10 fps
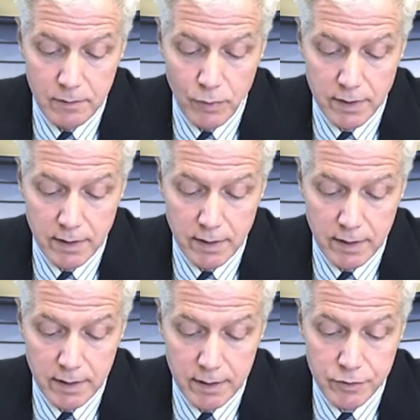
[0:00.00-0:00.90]
what
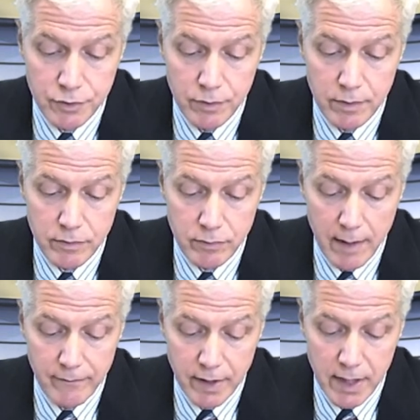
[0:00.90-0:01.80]
the insurance
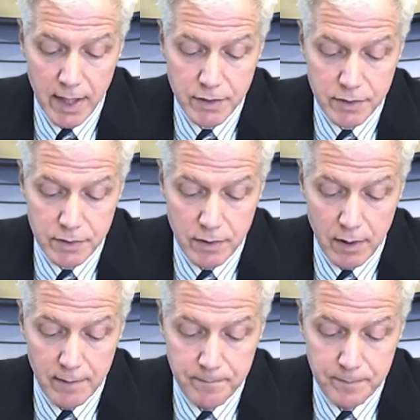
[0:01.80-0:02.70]
ramifications
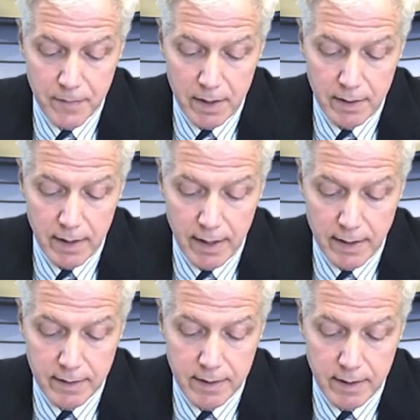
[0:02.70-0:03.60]
are,
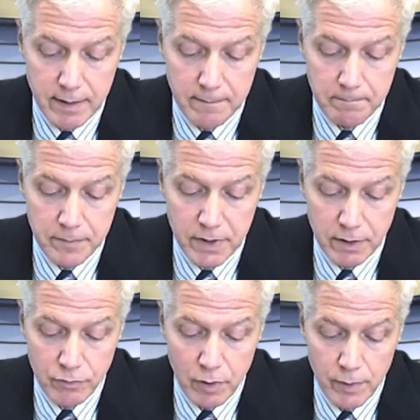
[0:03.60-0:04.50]
and
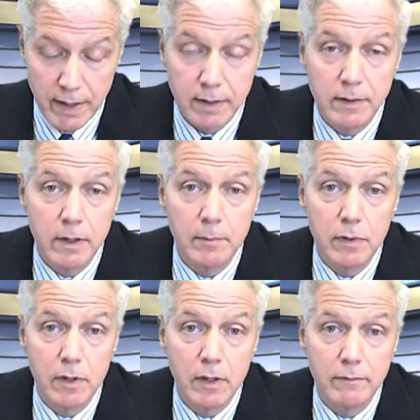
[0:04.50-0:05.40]
the growing
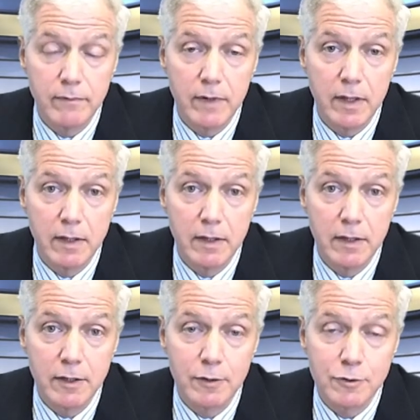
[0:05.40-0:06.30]
number of
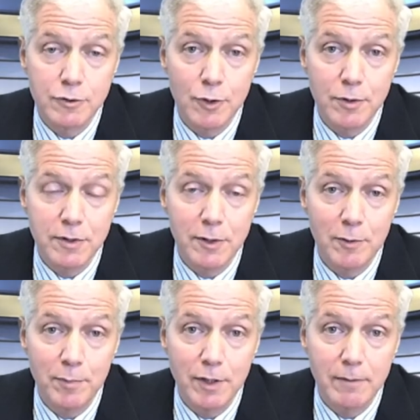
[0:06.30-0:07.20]
concerns that
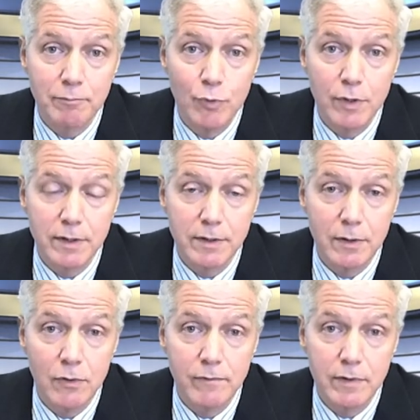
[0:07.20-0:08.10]
are being pointed
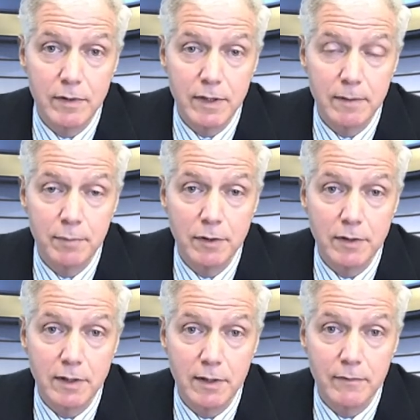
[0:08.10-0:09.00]
over the
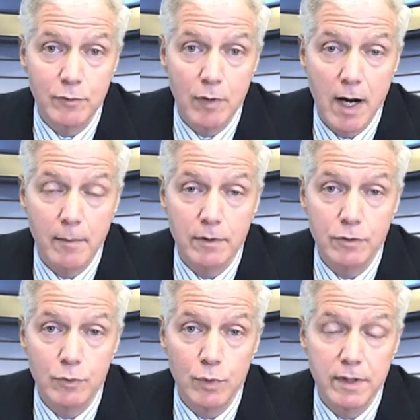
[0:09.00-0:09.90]
ability of the robber
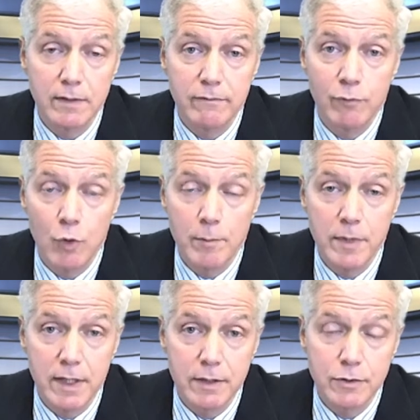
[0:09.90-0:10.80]
to, within 4
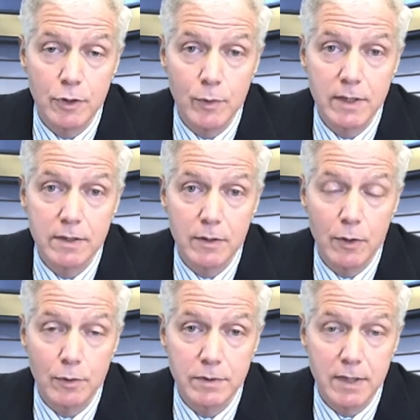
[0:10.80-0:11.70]
minutes, go into the
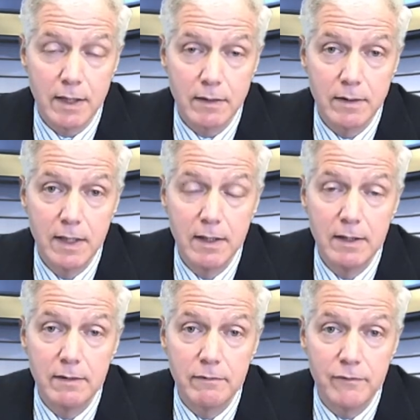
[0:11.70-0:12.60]
hotel,
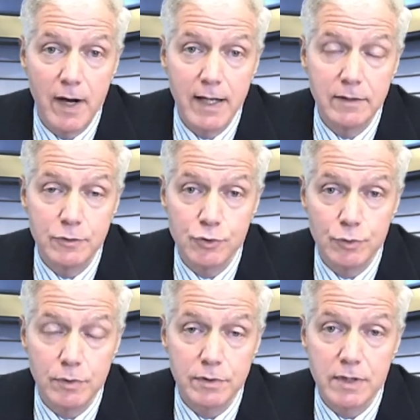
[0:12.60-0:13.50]
find the
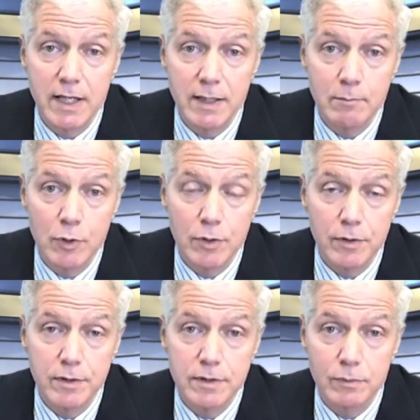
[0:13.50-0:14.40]
jewels, and
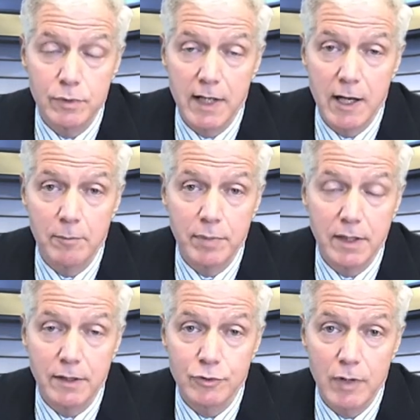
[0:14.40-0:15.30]
emerge without
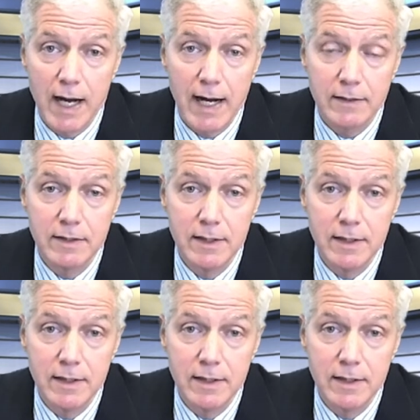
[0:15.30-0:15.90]
being tracked